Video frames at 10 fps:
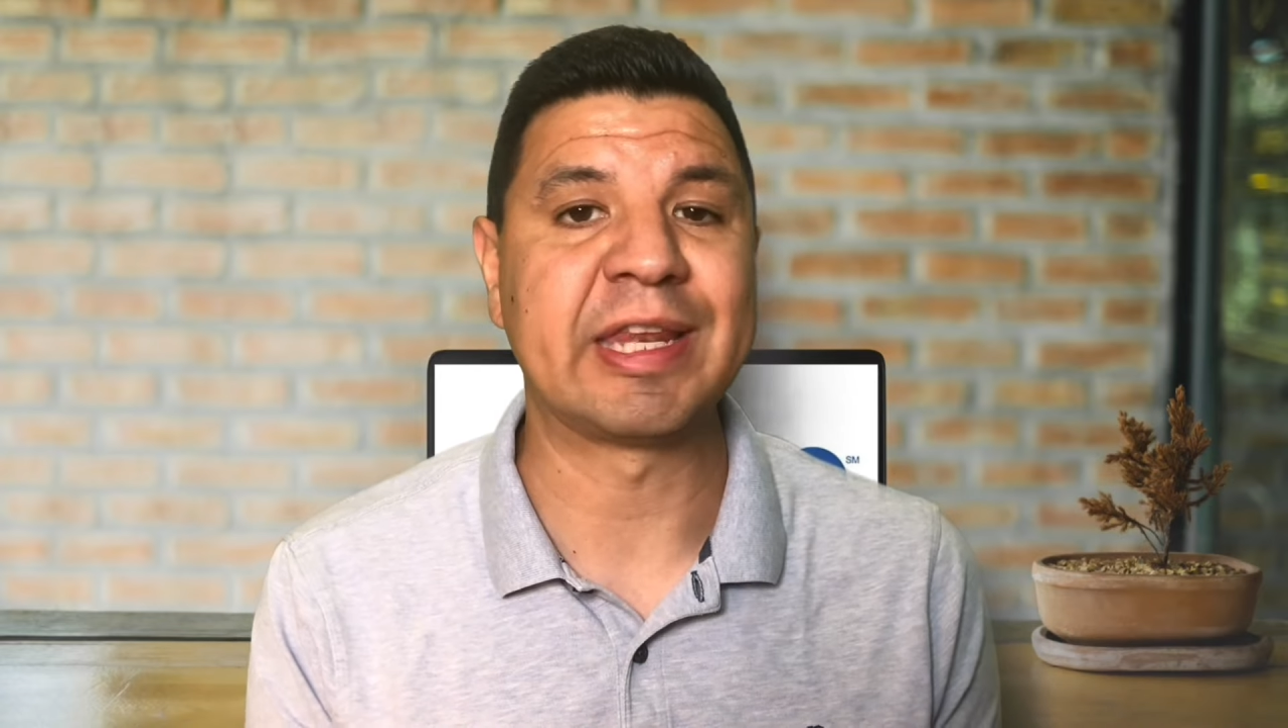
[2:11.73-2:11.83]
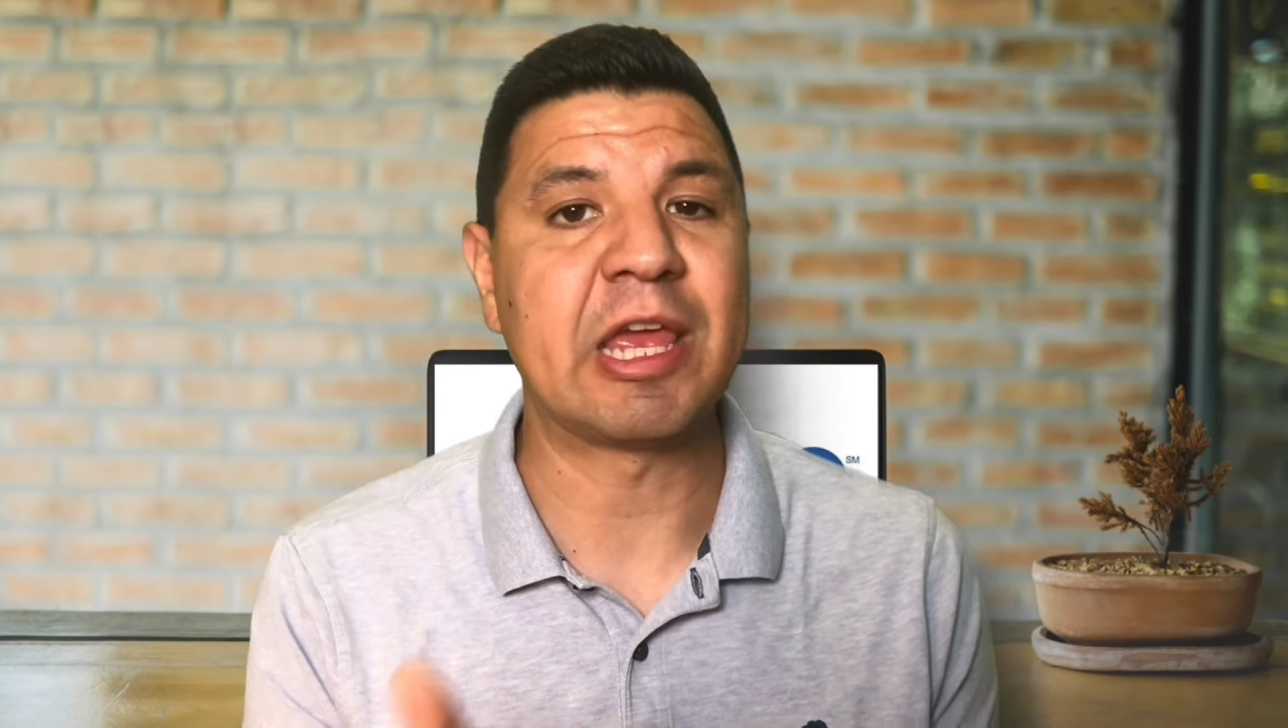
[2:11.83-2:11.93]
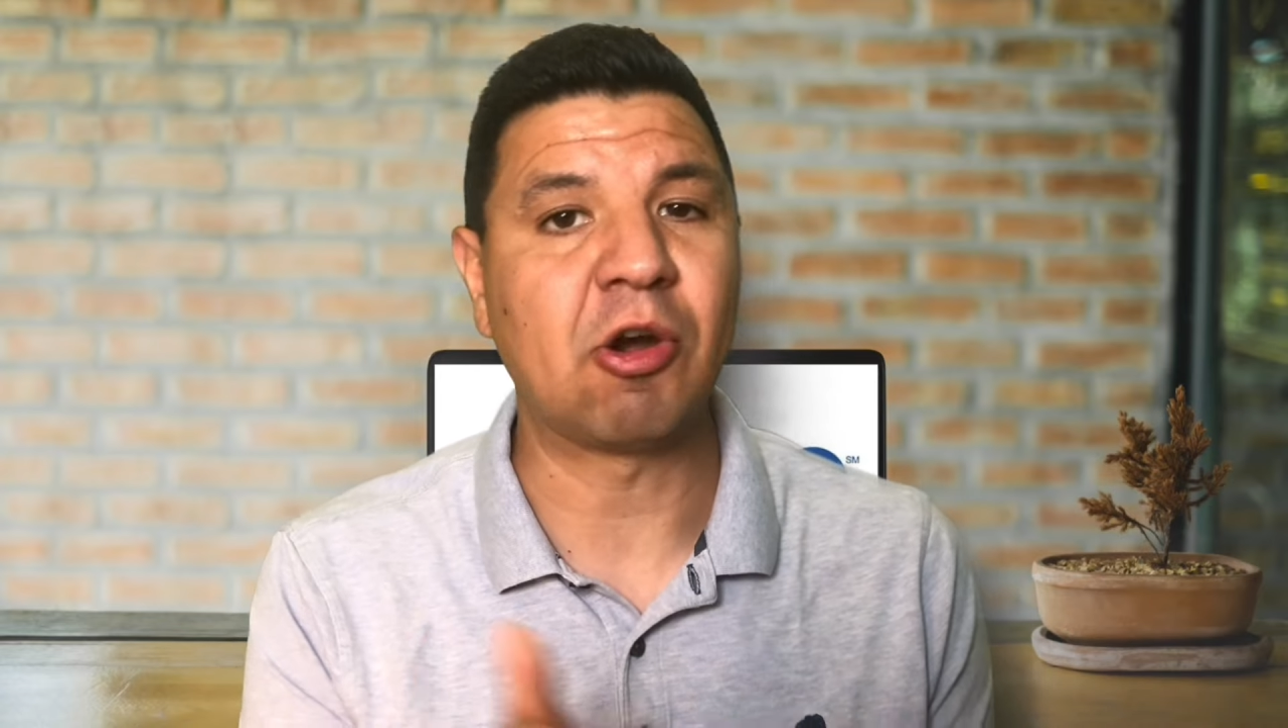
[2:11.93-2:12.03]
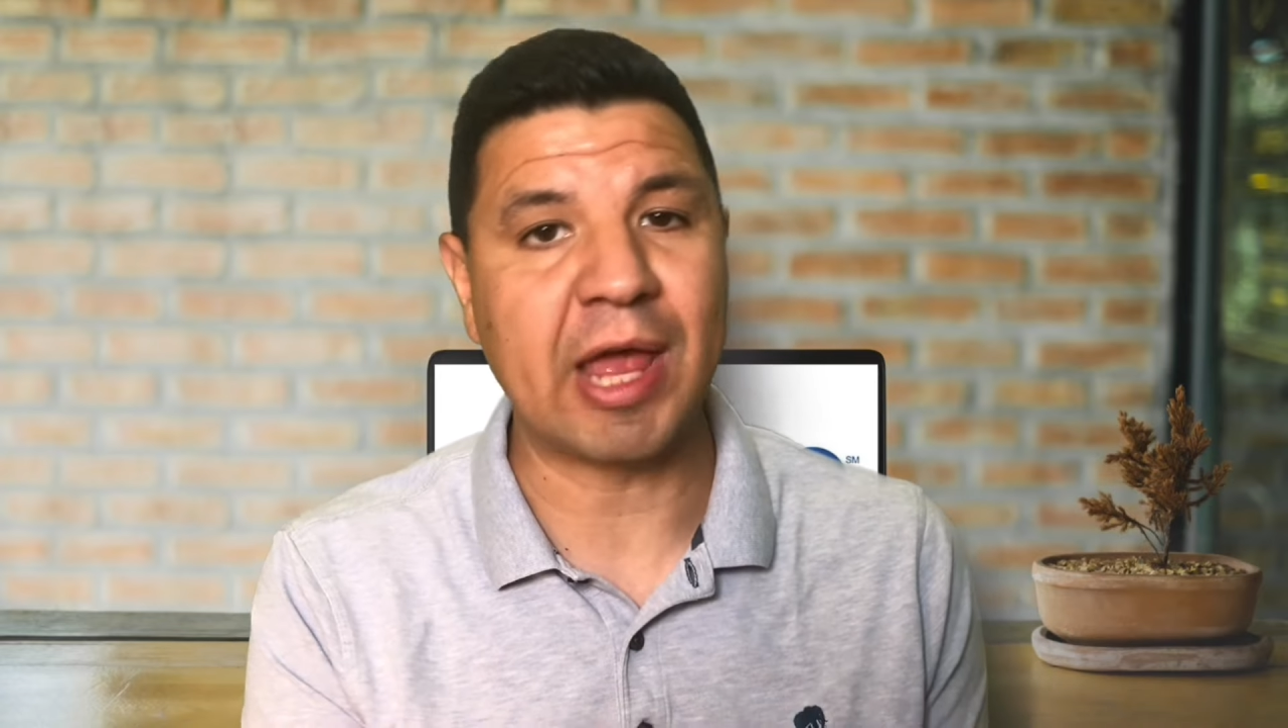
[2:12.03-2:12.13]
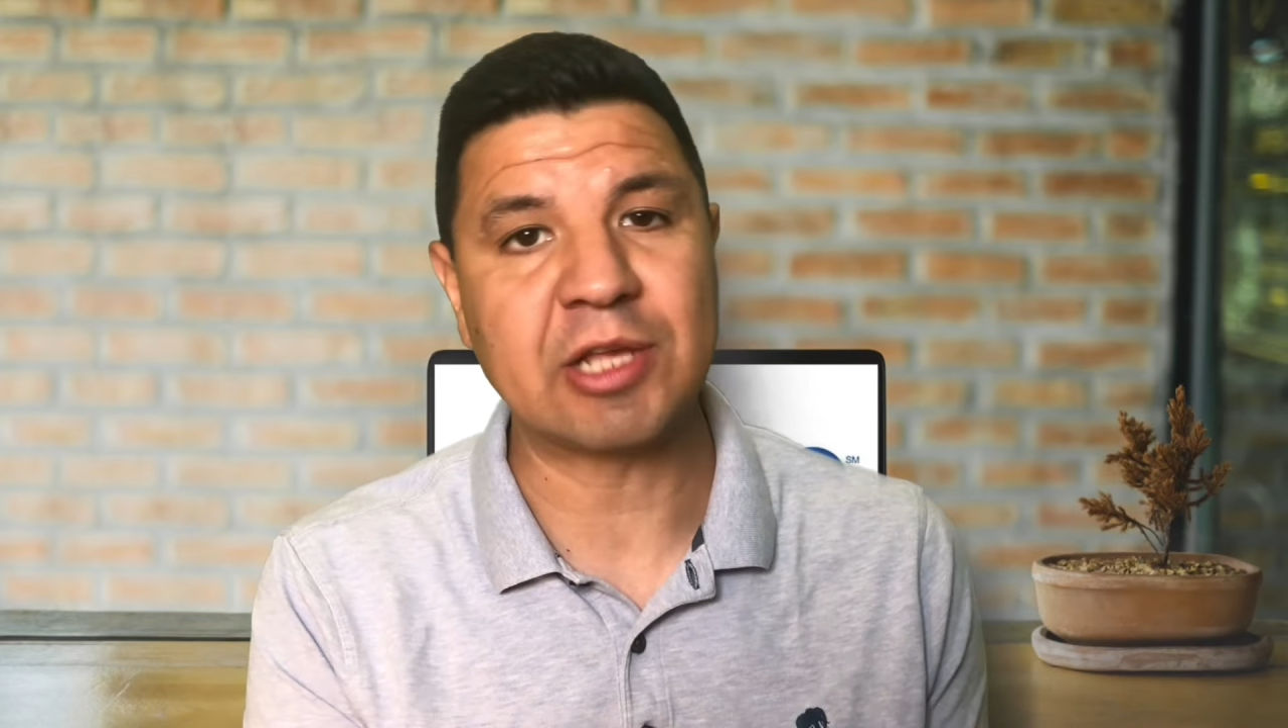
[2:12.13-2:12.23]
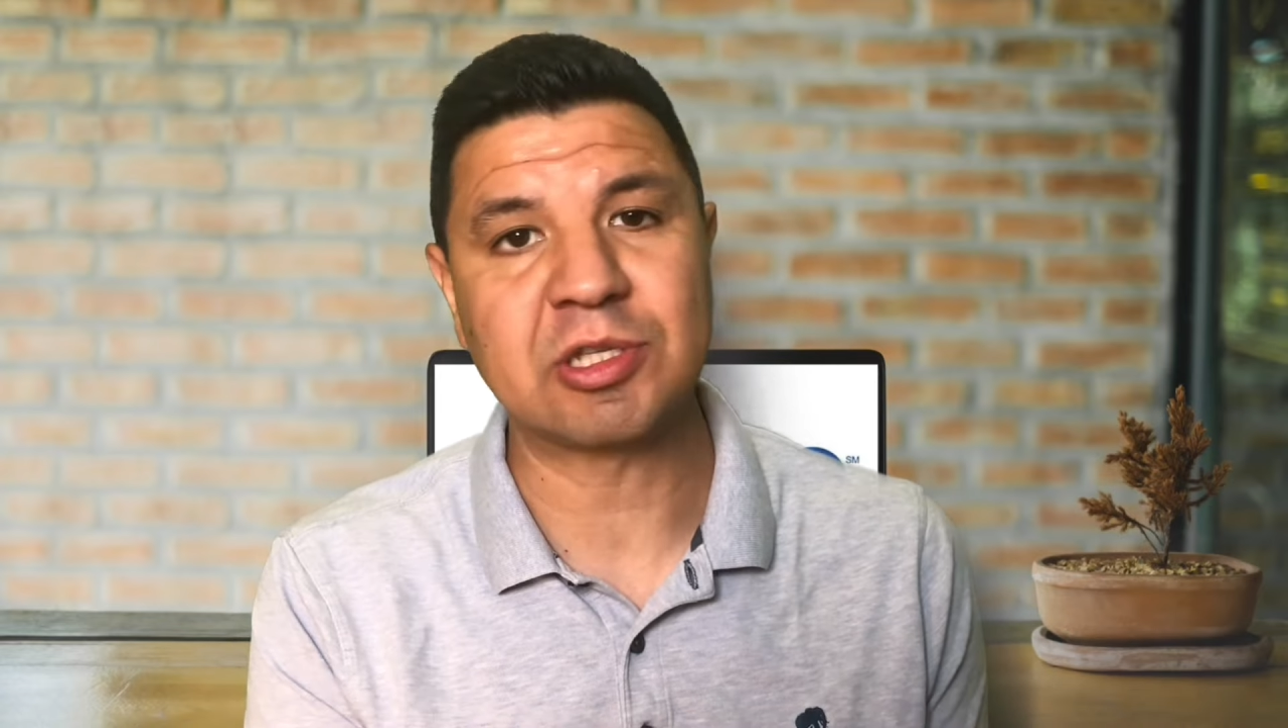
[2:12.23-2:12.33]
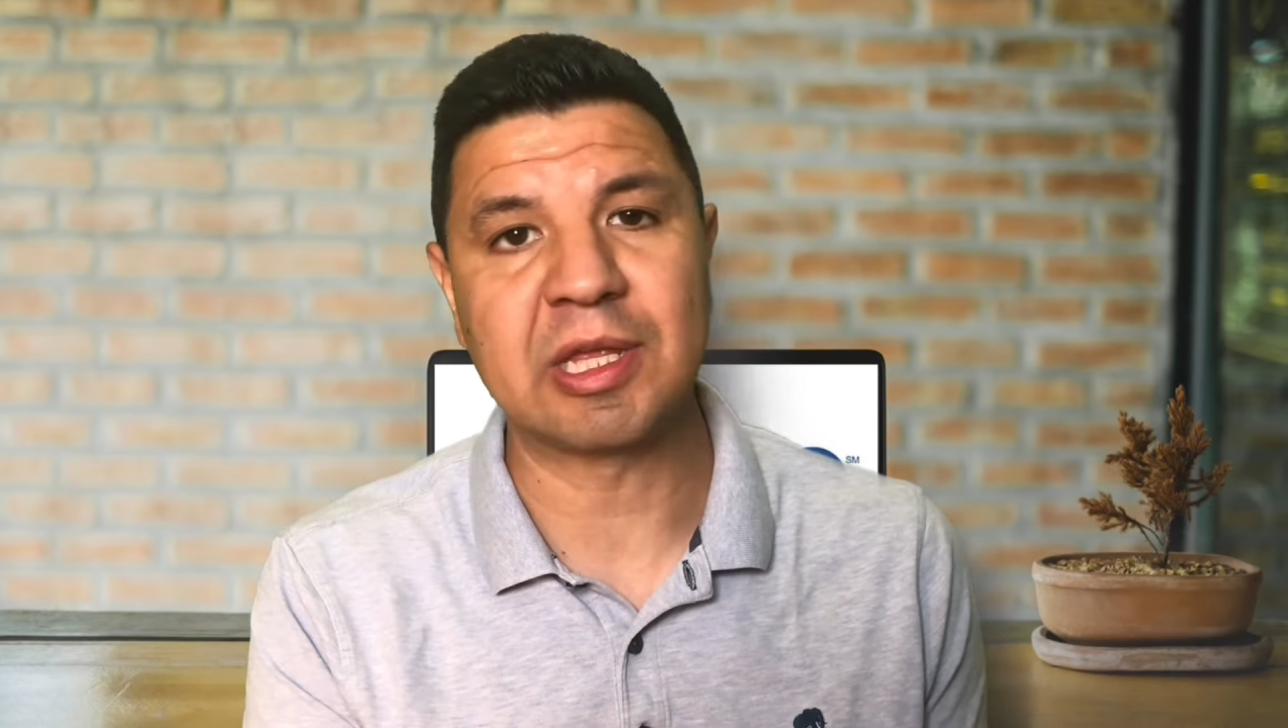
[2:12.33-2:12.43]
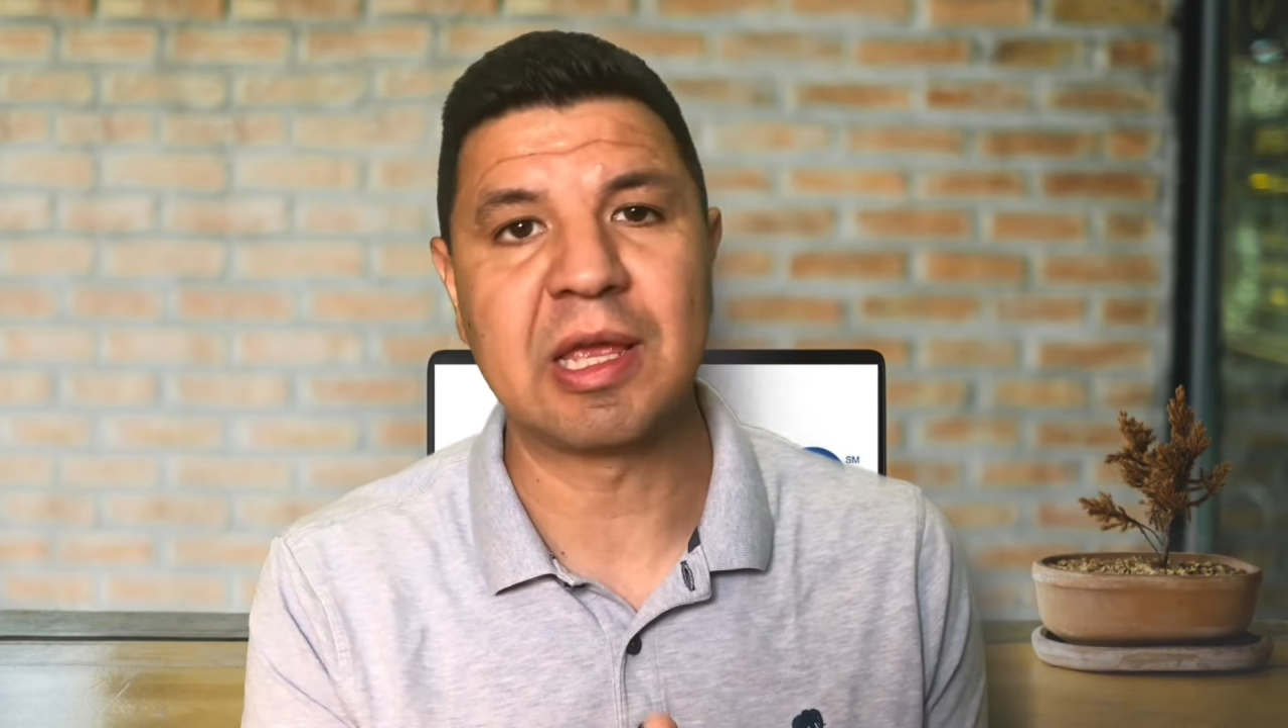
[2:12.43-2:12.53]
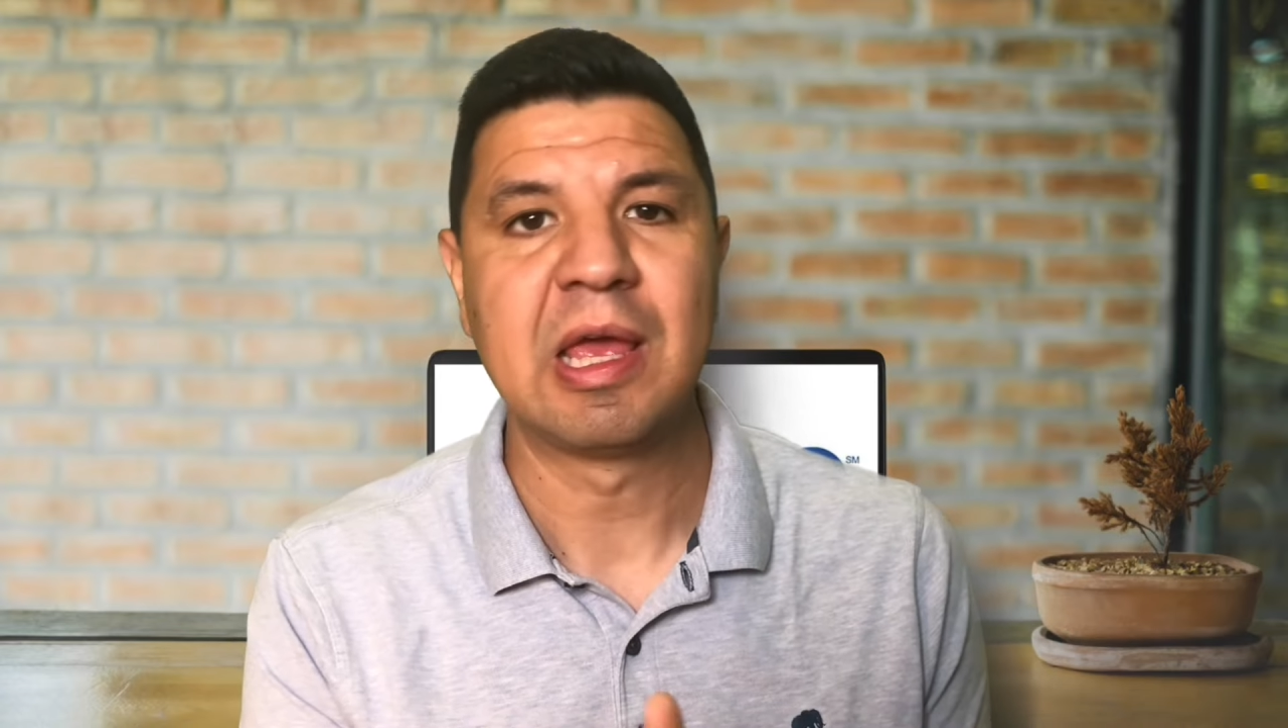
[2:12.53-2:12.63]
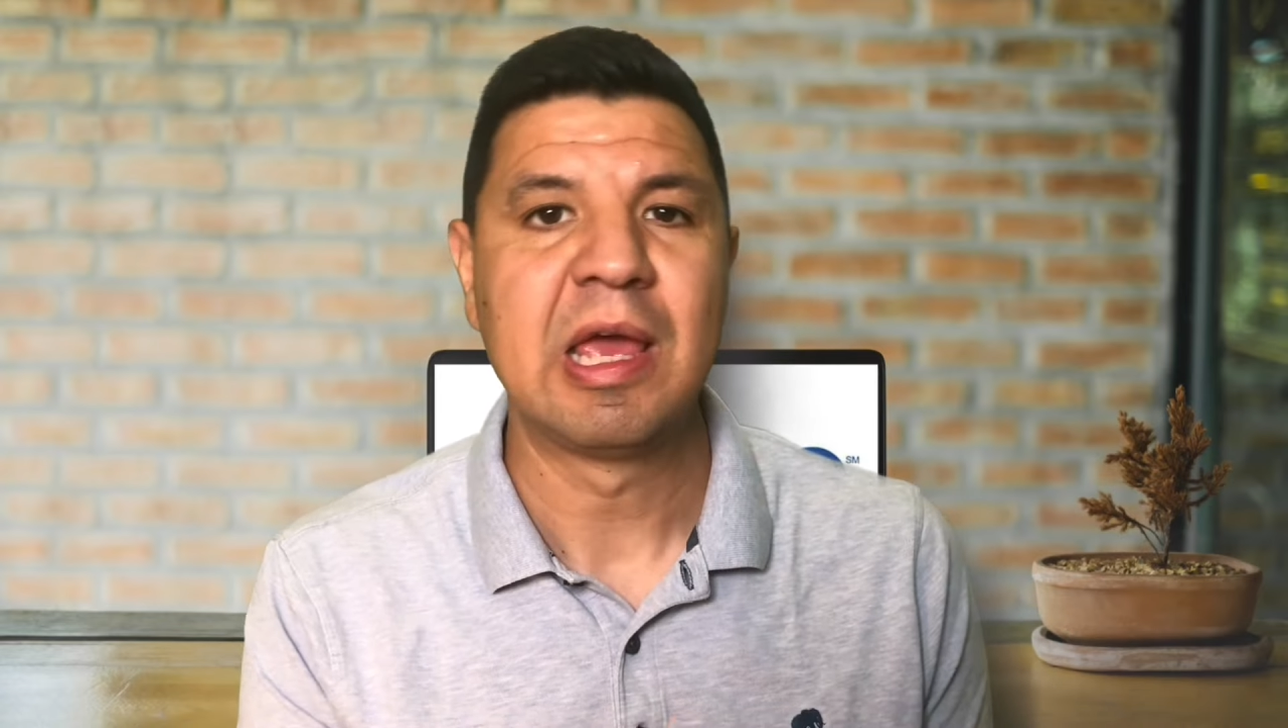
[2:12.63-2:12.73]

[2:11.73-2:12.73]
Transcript: internationally,